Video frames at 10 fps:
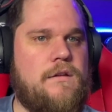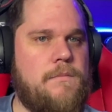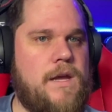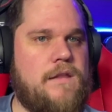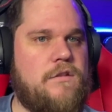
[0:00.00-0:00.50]
to
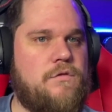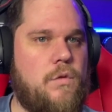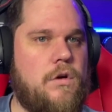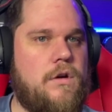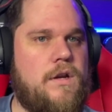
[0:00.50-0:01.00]
make this
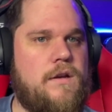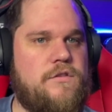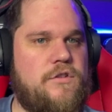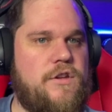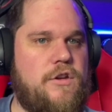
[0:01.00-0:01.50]
work
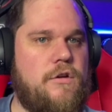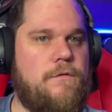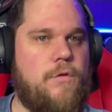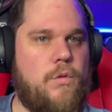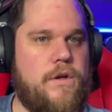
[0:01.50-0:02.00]
so that your
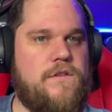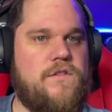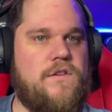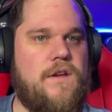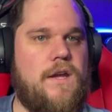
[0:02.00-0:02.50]

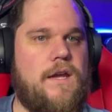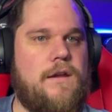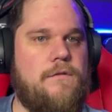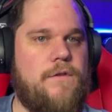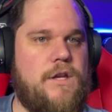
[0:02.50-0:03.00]
voice
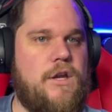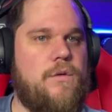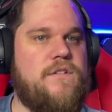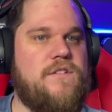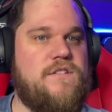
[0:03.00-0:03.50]
and video
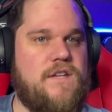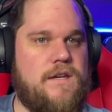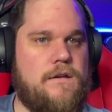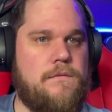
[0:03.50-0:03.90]
is in sync.